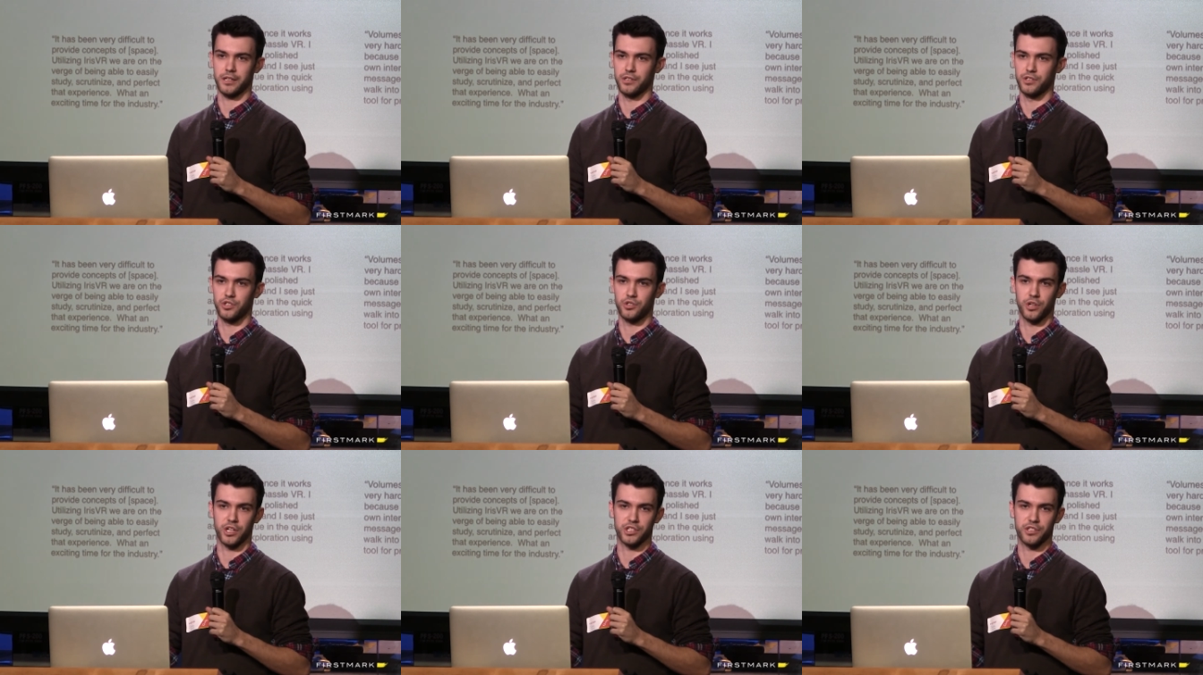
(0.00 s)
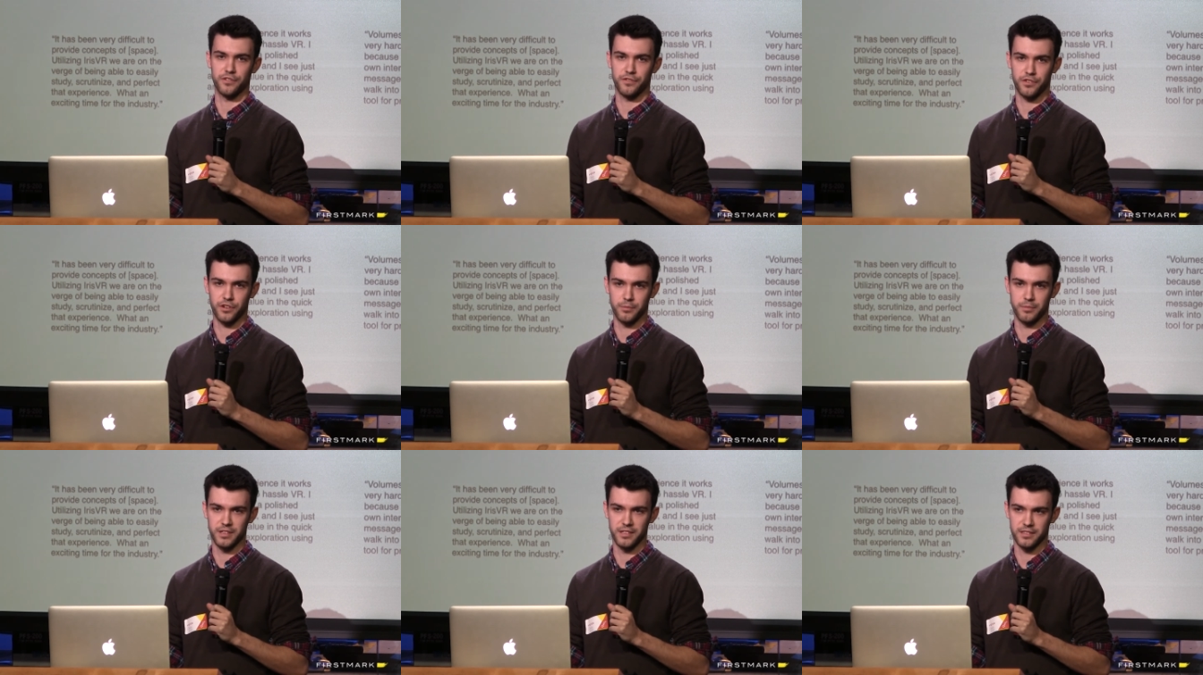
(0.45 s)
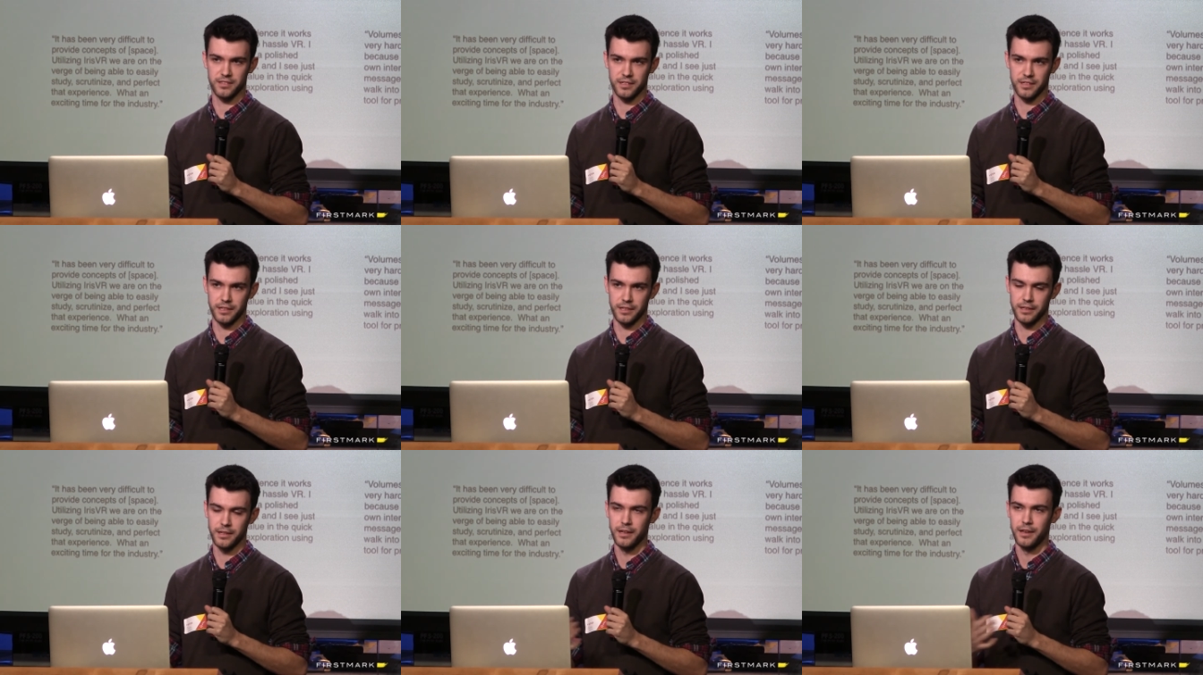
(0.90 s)
construction firm in the
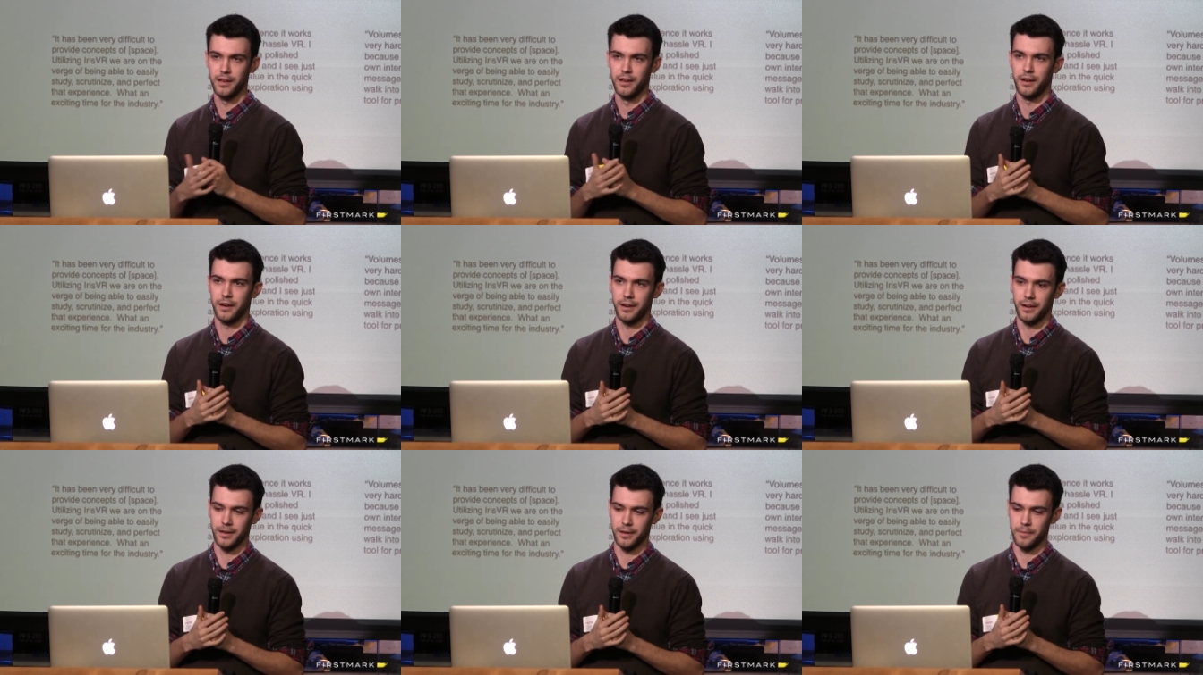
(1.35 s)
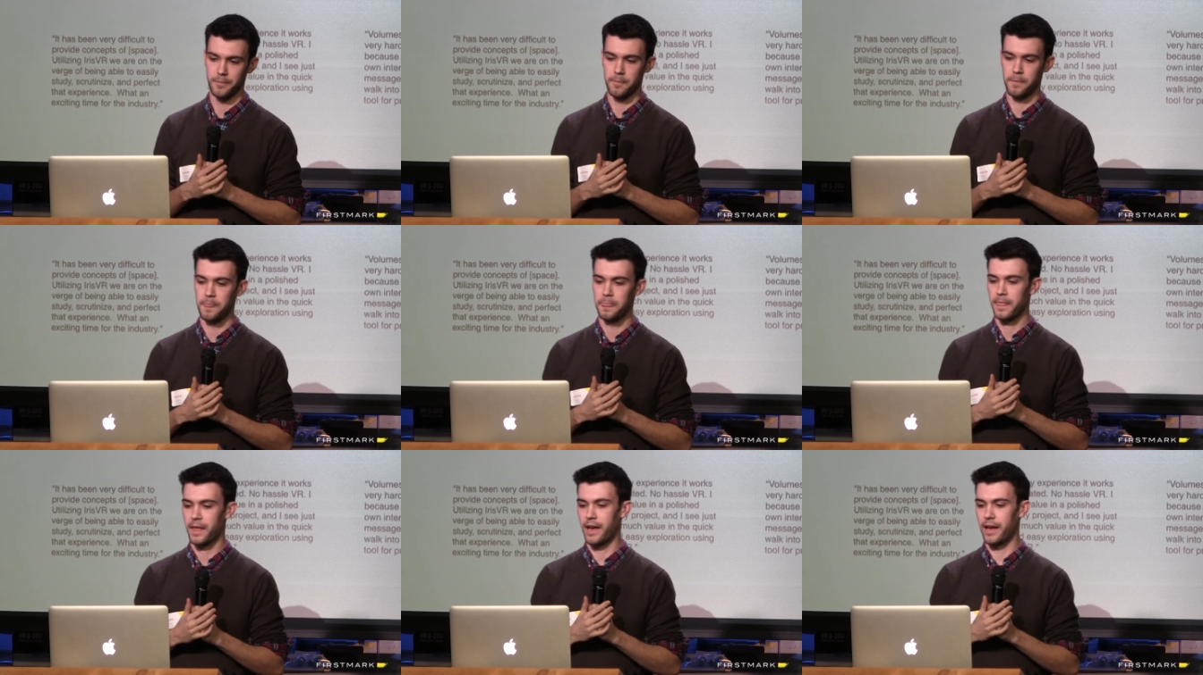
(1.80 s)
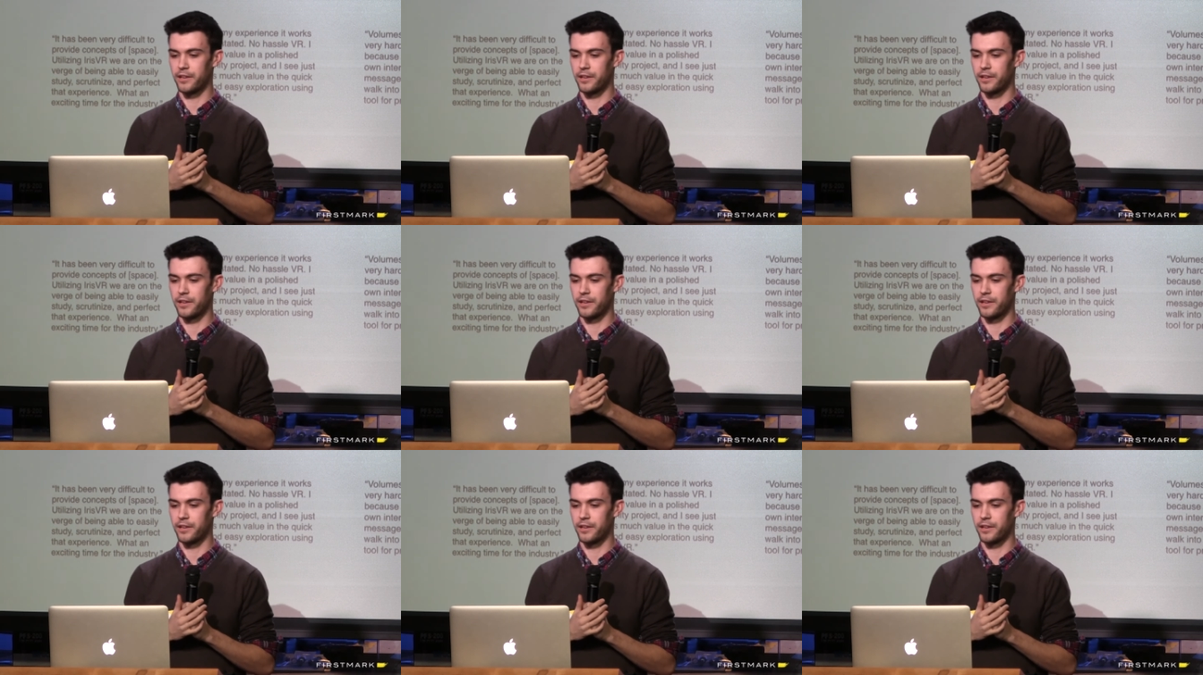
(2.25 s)
city um,